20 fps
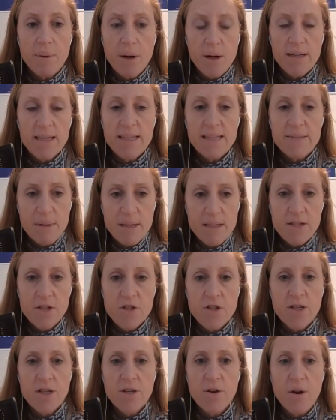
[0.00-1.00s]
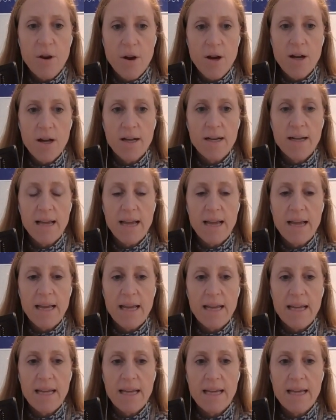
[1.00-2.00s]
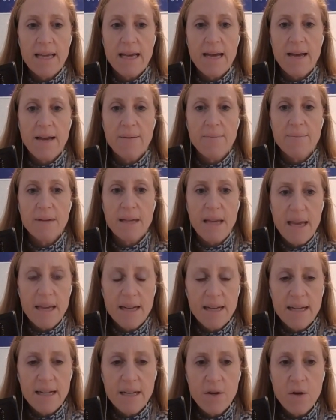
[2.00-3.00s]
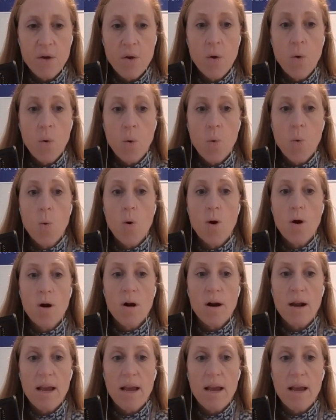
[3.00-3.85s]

party's position on a candidate or